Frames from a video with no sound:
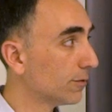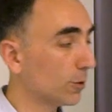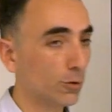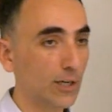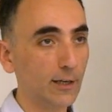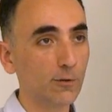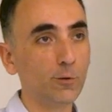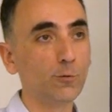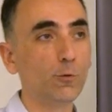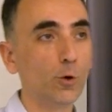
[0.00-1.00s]
So kind of
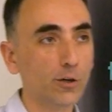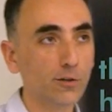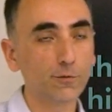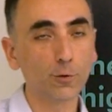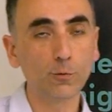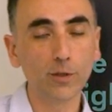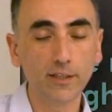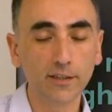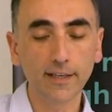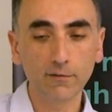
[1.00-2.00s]
you work from
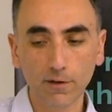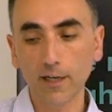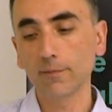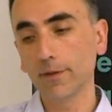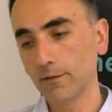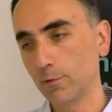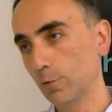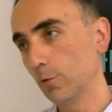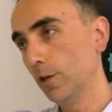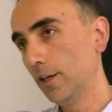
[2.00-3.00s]
within the environment
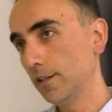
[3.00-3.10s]
to